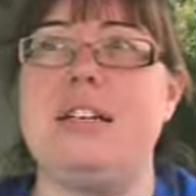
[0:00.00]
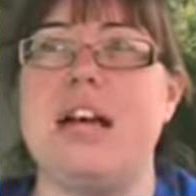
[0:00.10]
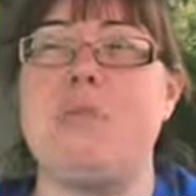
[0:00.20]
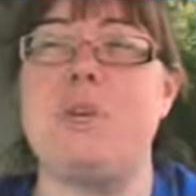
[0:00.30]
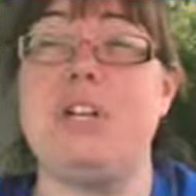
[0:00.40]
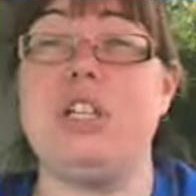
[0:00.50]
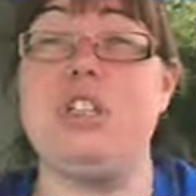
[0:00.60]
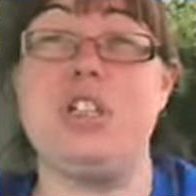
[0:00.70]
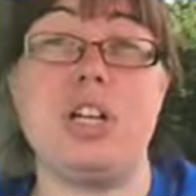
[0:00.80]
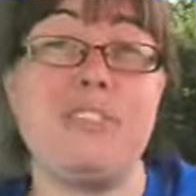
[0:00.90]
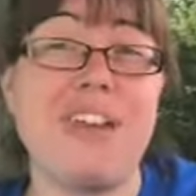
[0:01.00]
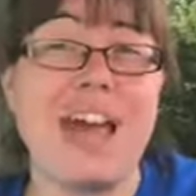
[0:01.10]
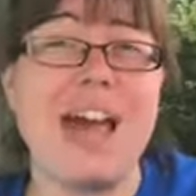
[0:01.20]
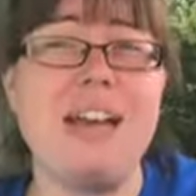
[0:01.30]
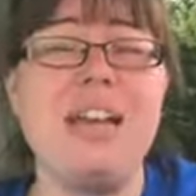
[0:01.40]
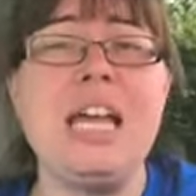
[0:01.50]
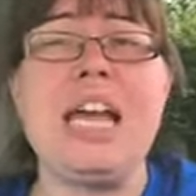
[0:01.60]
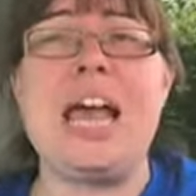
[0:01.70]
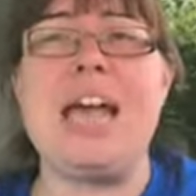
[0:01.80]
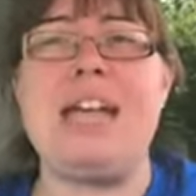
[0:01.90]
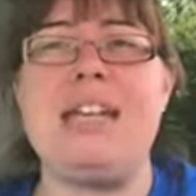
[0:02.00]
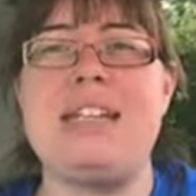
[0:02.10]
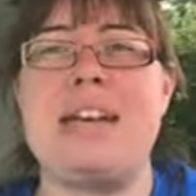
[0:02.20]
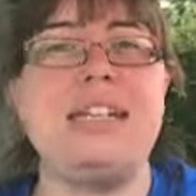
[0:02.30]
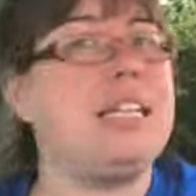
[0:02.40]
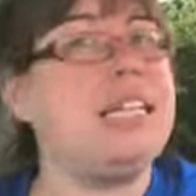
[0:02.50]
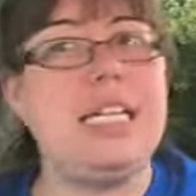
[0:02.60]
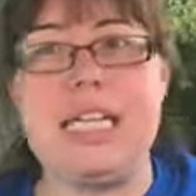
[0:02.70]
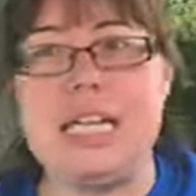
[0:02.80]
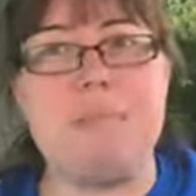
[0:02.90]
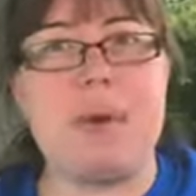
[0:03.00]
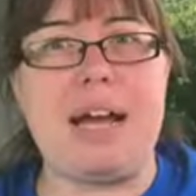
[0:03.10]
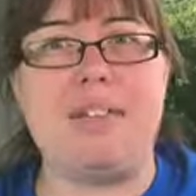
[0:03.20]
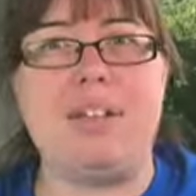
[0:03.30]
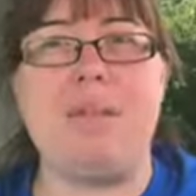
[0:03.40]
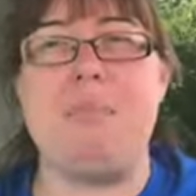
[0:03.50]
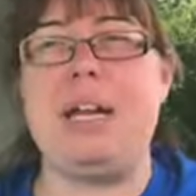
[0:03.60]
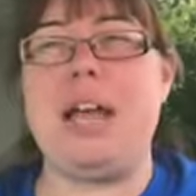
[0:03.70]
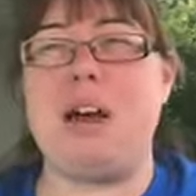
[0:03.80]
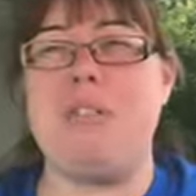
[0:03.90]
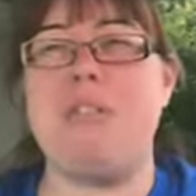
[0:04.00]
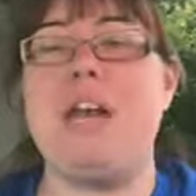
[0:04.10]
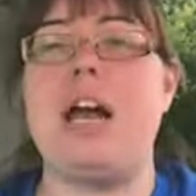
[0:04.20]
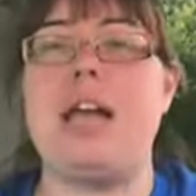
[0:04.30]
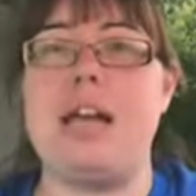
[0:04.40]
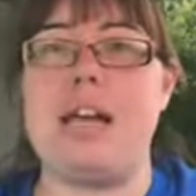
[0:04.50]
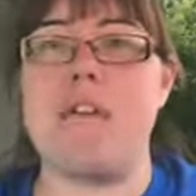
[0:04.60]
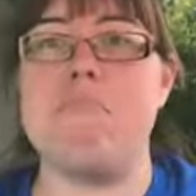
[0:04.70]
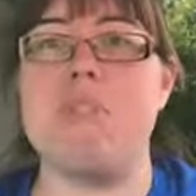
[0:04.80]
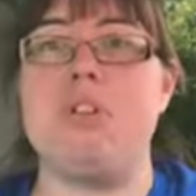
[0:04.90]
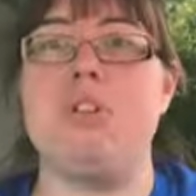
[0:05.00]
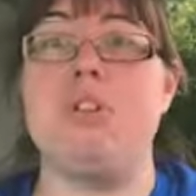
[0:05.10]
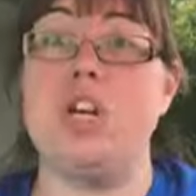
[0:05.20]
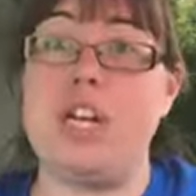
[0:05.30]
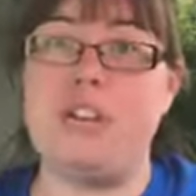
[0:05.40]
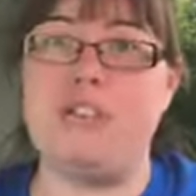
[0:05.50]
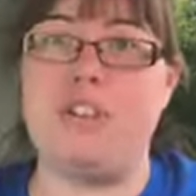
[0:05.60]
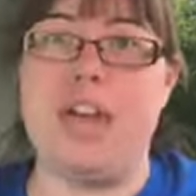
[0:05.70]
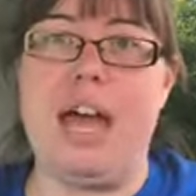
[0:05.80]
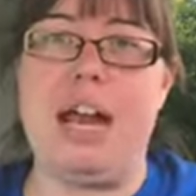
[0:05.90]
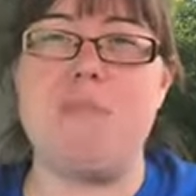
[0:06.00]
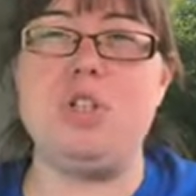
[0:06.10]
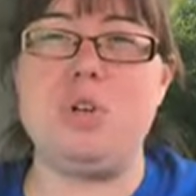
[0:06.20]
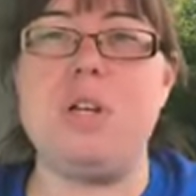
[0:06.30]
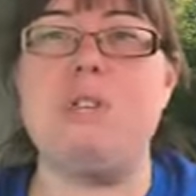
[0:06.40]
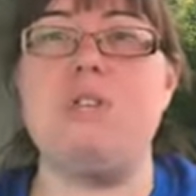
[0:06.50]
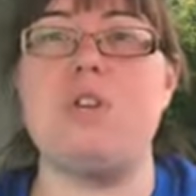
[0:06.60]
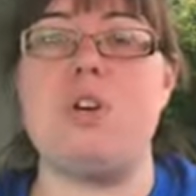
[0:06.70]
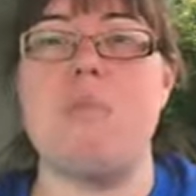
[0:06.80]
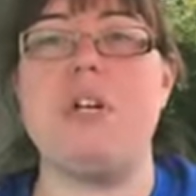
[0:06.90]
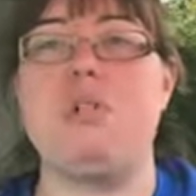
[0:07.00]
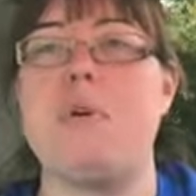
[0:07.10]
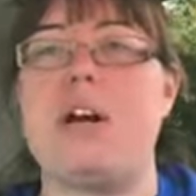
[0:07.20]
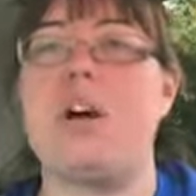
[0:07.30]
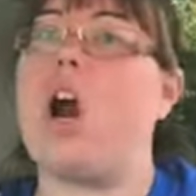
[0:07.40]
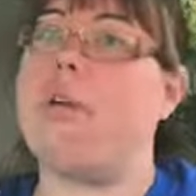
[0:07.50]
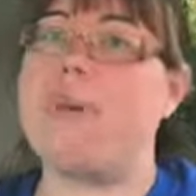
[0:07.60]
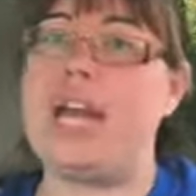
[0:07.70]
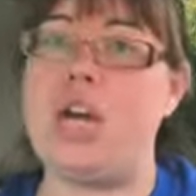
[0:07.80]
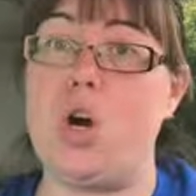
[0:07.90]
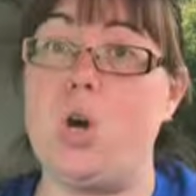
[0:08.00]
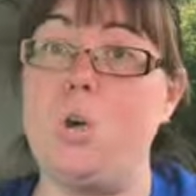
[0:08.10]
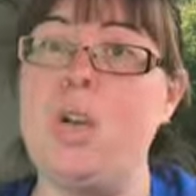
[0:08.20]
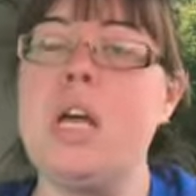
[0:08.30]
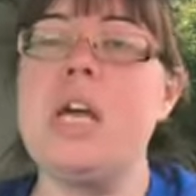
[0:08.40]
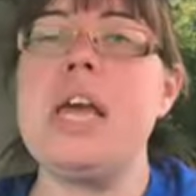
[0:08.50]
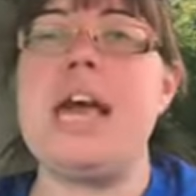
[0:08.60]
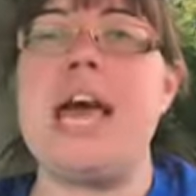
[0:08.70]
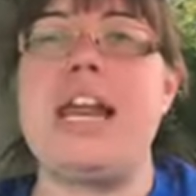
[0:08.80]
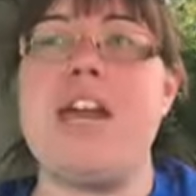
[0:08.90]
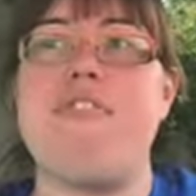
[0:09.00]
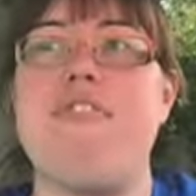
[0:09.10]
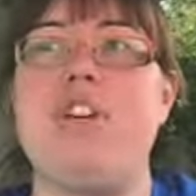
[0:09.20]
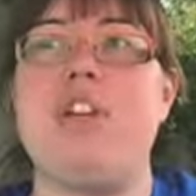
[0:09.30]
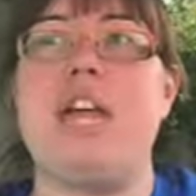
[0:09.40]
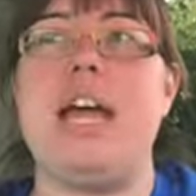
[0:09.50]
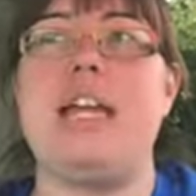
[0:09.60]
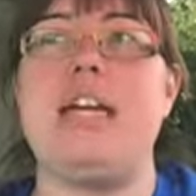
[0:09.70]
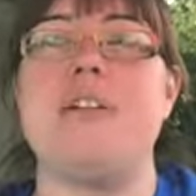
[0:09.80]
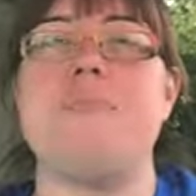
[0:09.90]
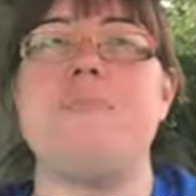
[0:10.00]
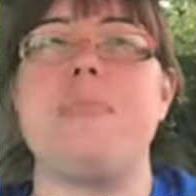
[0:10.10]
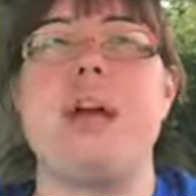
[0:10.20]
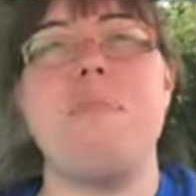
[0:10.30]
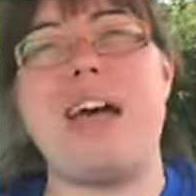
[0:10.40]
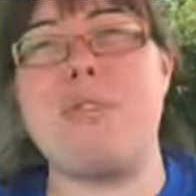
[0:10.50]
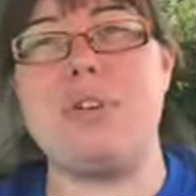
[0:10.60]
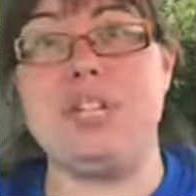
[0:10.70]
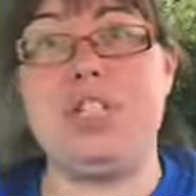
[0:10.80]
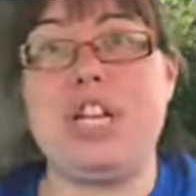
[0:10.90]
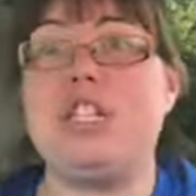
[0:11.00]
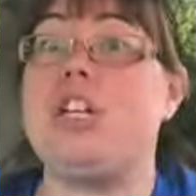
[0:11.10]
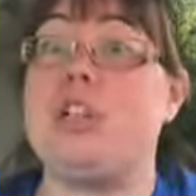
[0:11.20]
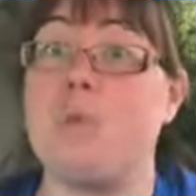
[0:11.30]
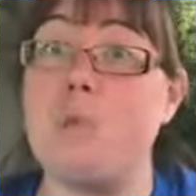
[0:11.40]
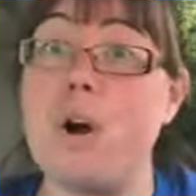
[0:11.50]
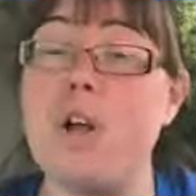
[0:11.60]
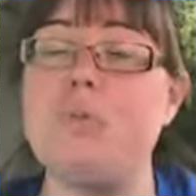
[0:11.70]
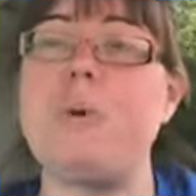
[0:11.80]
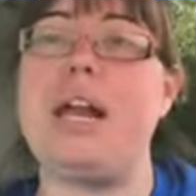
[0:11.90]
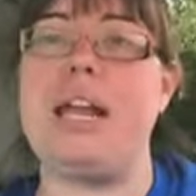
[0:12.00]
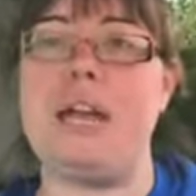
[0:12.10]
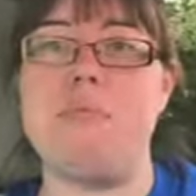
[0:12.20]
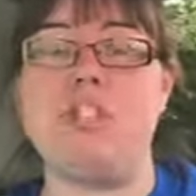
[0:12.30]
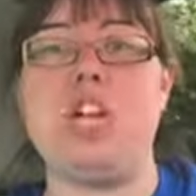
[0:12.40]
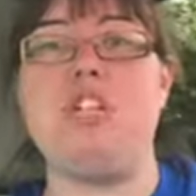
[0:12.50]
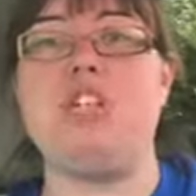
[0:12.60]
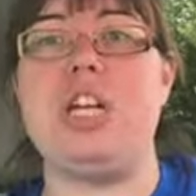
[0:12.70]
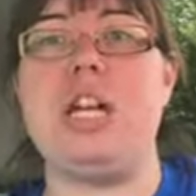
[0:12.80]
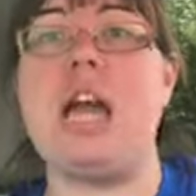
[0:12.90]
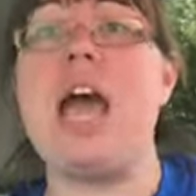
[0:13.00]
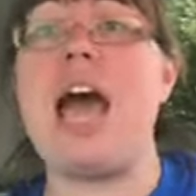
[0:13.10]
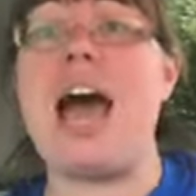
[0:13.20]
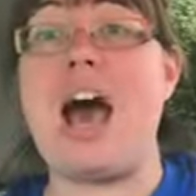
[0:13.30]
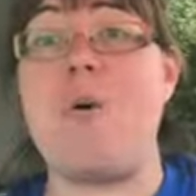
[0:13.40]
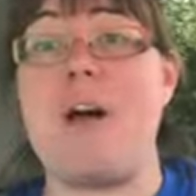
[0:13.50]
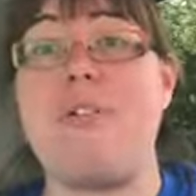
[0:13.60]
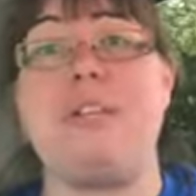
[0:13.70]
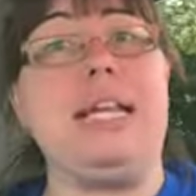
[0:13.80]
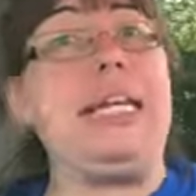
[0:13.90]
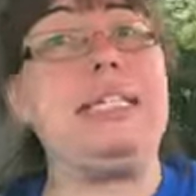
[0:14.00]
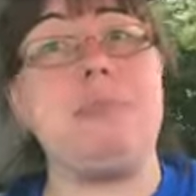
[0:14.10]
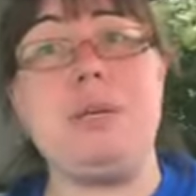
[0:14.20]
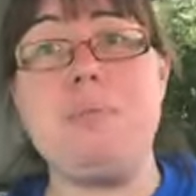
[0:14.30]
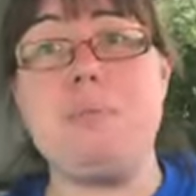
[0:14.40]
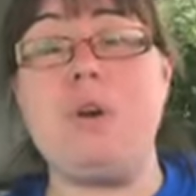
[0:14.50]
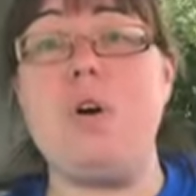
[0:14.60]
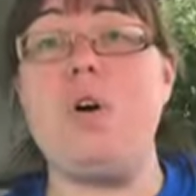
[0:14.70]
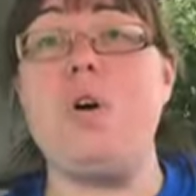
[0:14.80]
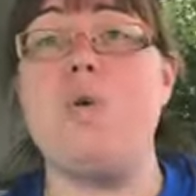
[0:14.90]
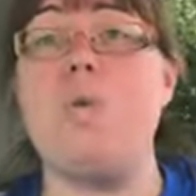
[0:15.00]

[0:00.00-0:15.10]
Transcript: I really should have had, and I didn't need it back then. But now that I am looking for that, I'm doing so much better on my own, and I feel like I'm not really changing the world, but I am changing how I relate to people,